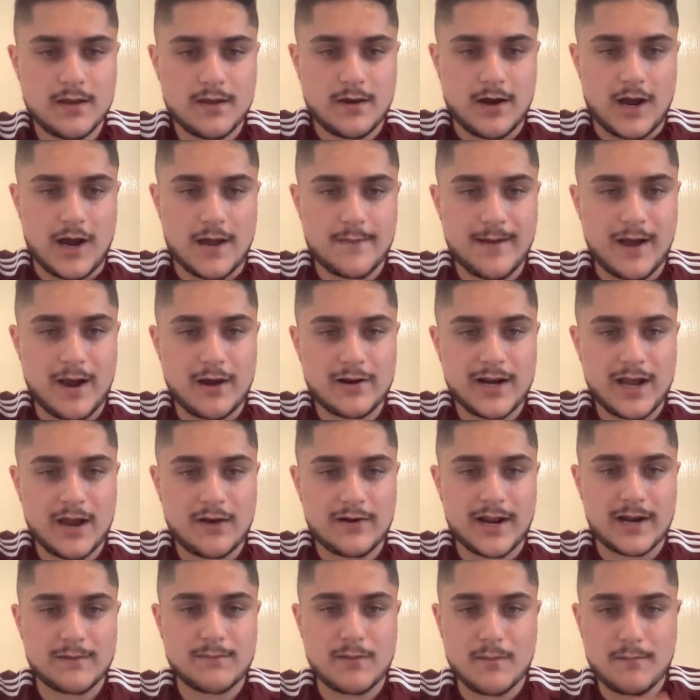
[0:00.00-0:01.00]
I'm out now and
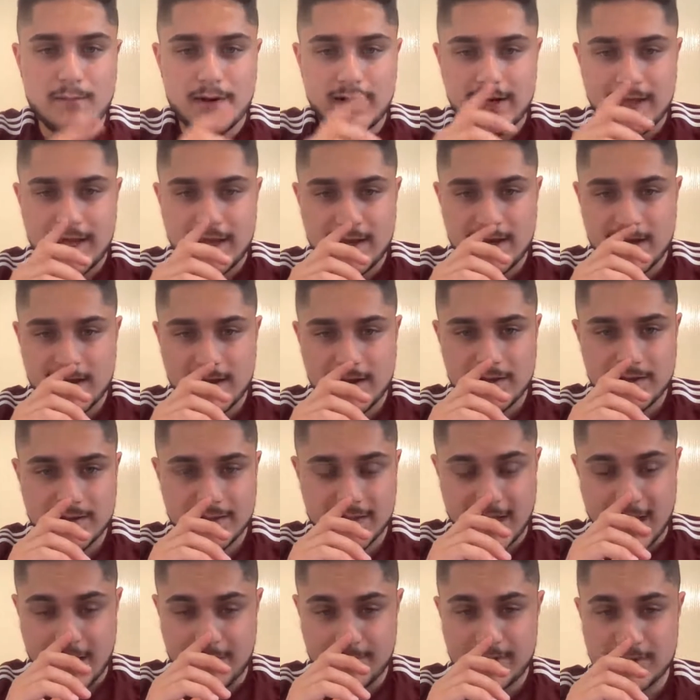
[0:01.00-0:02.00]
had my money to
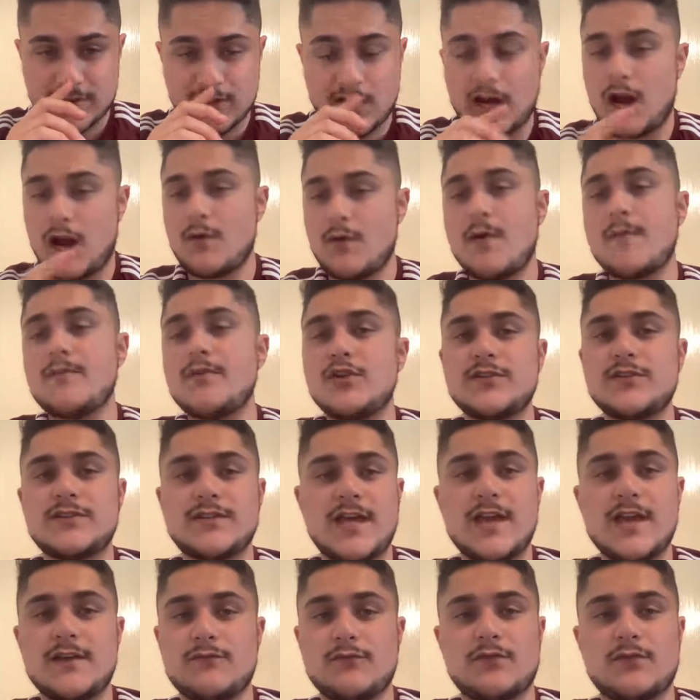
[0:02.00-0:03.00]
get me started. I remember you
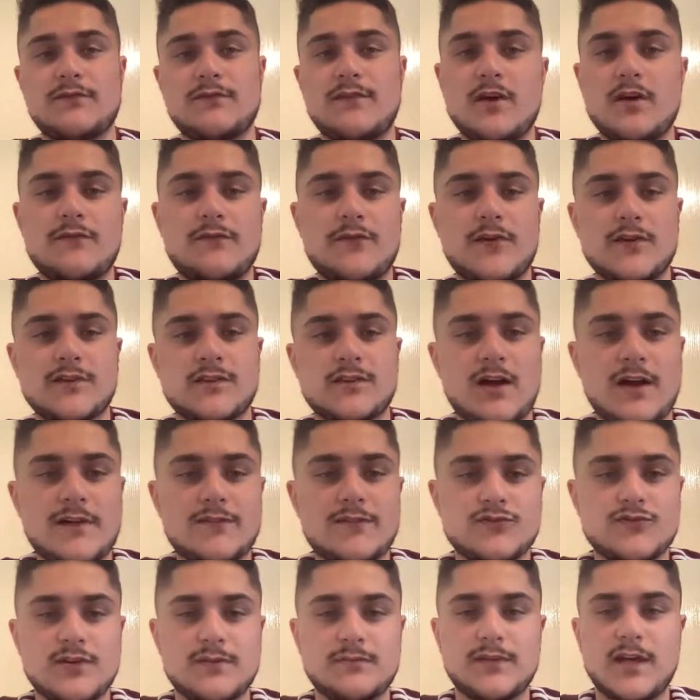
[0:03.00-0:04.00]
saying from the very first live
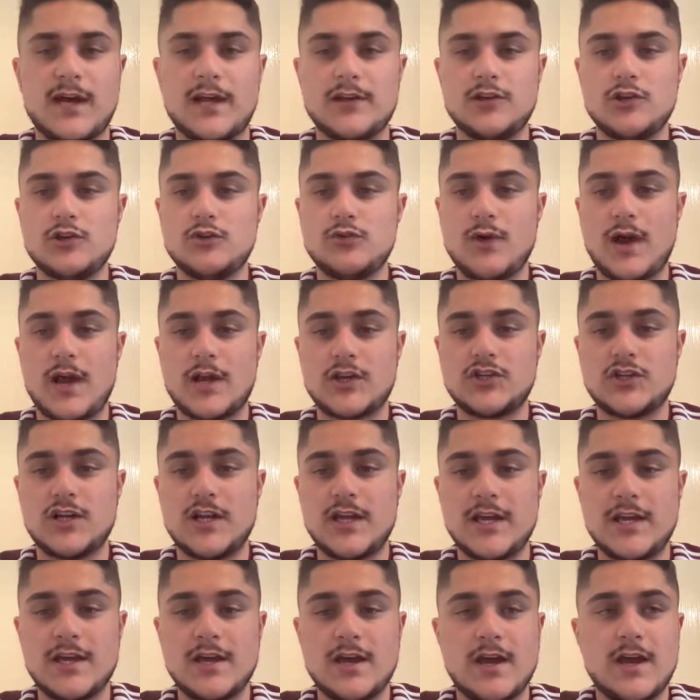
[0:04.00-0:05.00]
stream, Dan, you
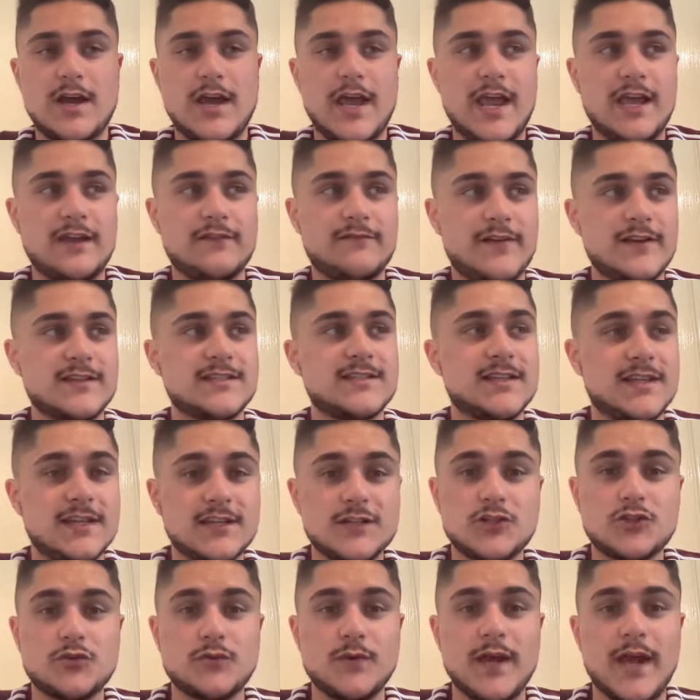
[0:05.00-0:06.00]
actually invested
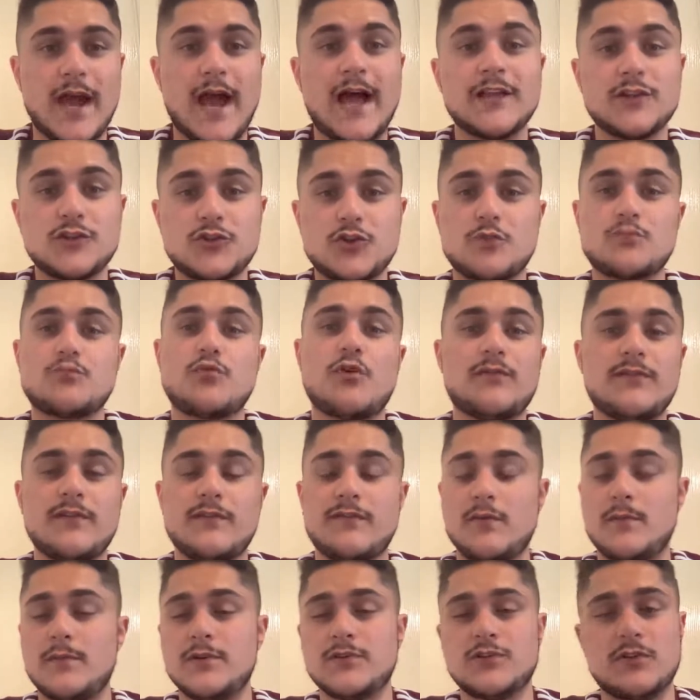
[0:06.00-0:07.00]
into it and took profit
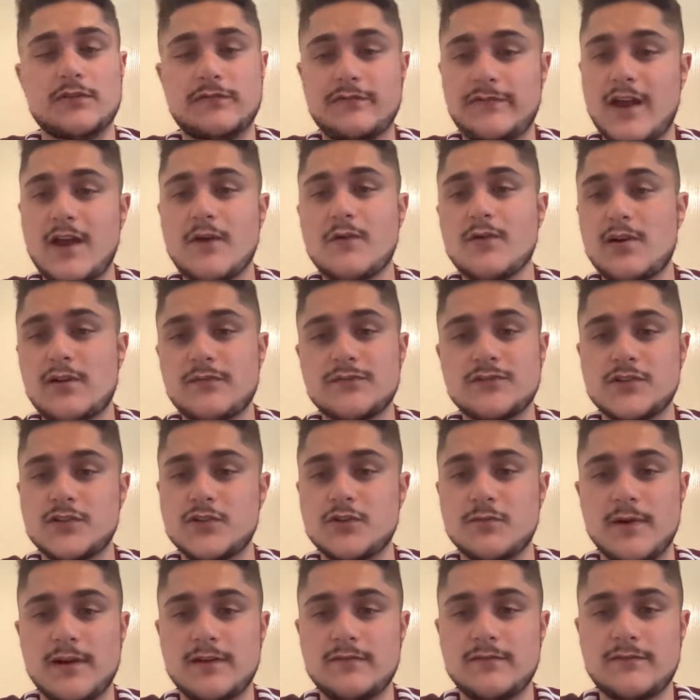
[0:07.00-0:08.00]
from it. So fair enough to
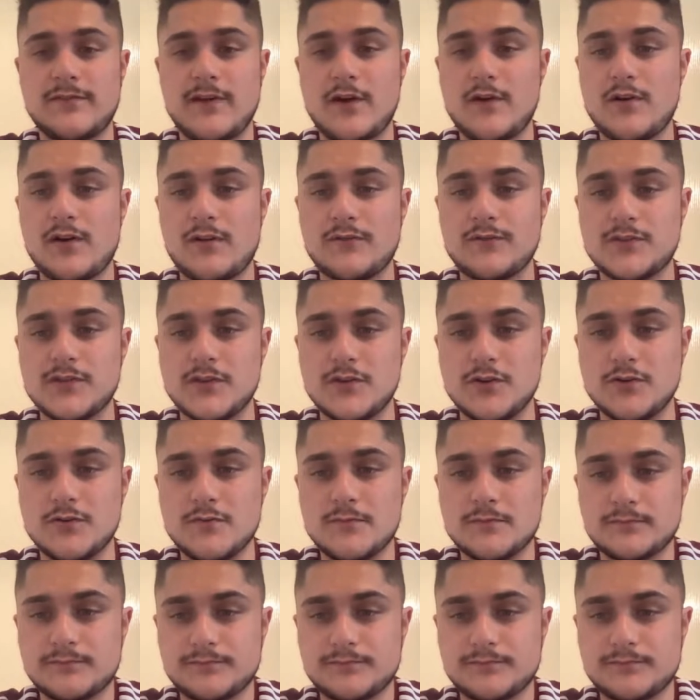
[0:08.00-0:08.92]
you, man. Fair enough to you.